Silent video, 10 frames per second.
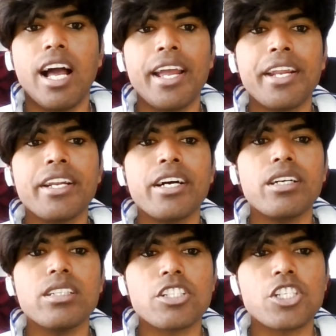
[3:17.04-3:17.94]
and
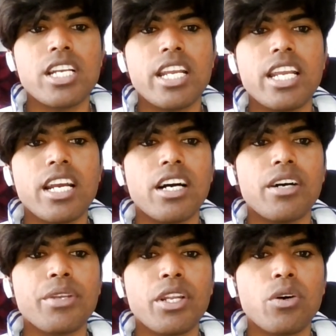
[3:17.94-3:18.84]
uh, she
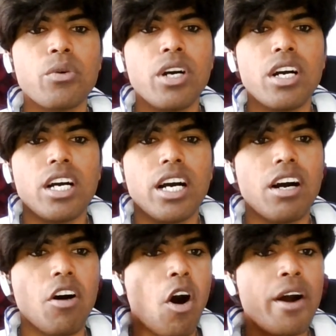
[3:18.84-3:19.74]
uh, you know
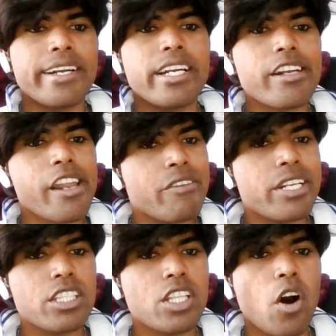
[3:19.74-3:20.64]
uh, on
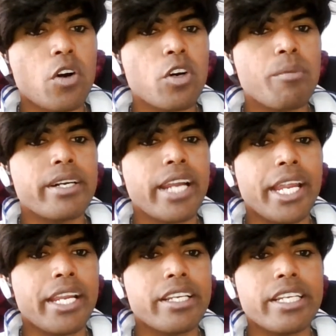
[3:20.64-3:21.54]
11th october
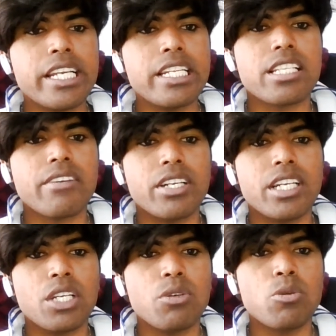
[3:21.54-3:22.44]

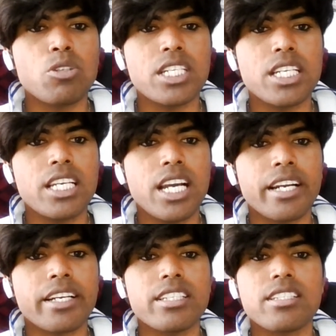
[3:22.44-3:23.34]
1872 she
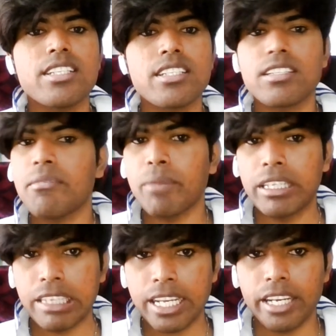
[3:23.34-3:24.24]
and her sister
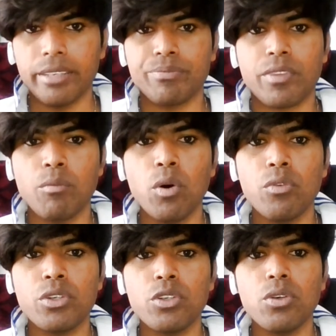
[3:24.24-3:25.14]
maria
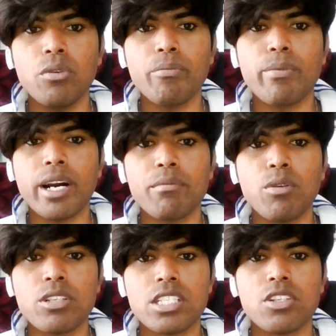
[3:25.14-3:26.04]
moved to
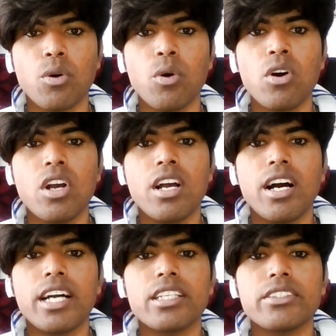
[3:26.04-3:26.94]
Barbastro,
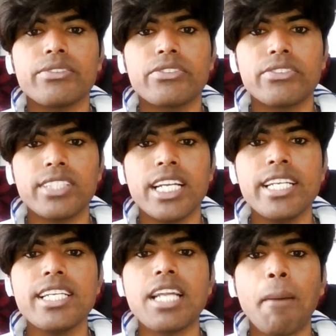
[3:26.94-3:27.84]
and her
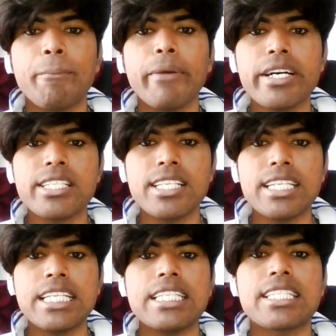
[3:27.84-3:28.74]
friend
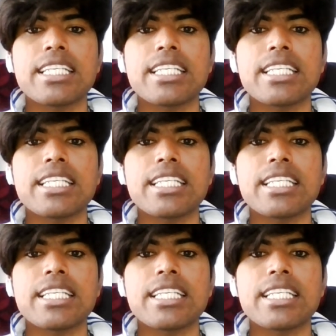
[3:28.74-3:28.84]
mercedes